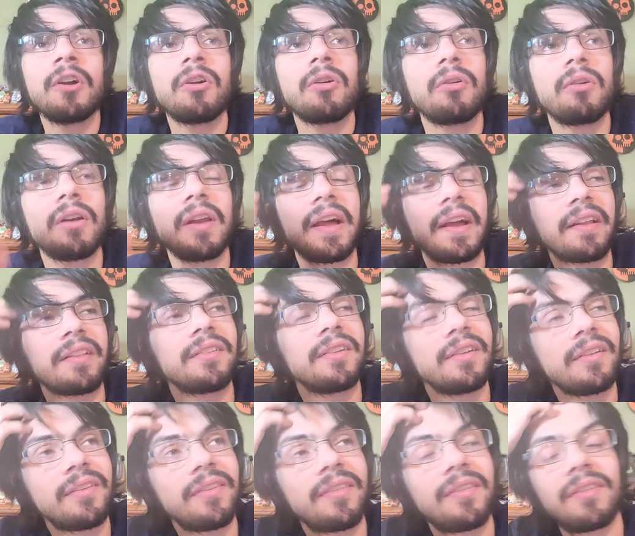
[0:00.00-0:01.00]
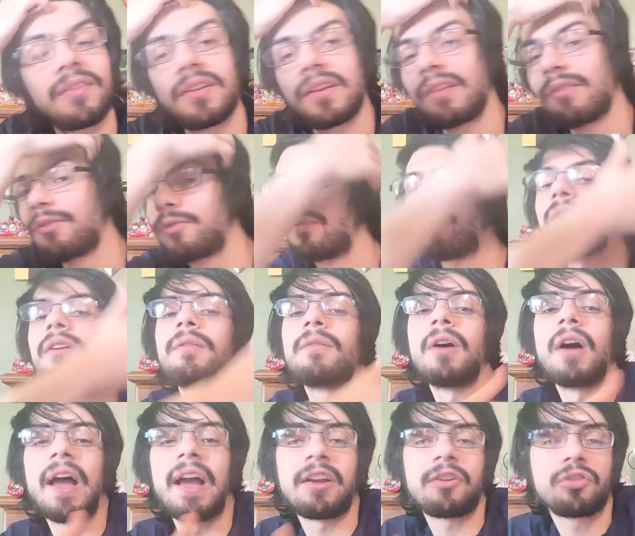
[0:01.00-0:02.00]
or like this gives you an
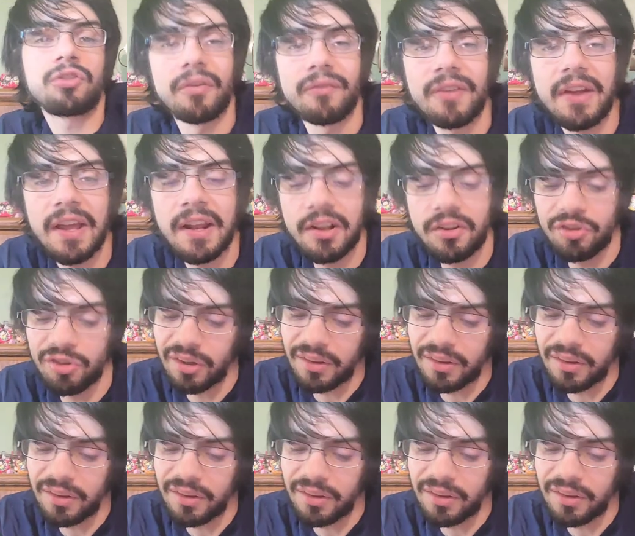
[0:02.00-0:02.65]
extra advantage.